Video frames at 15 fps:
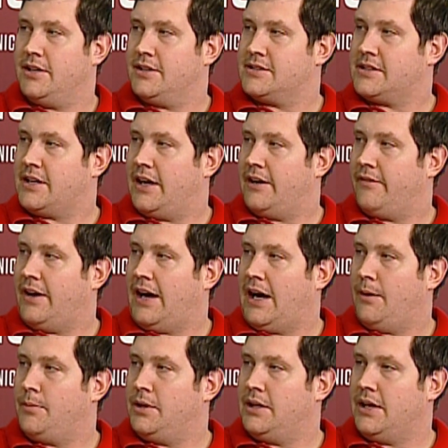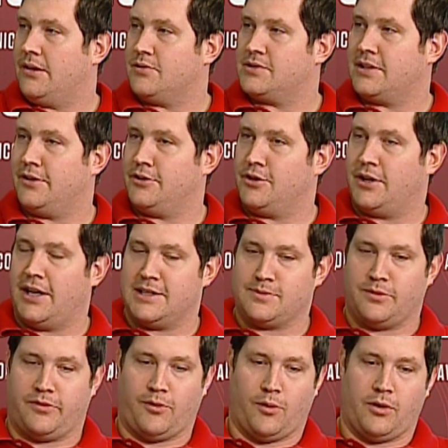It's kind of a hobby. I was telling you guys
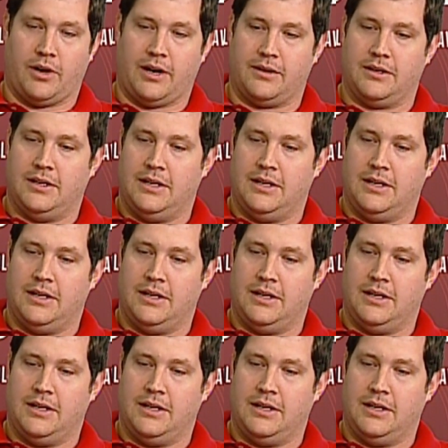before,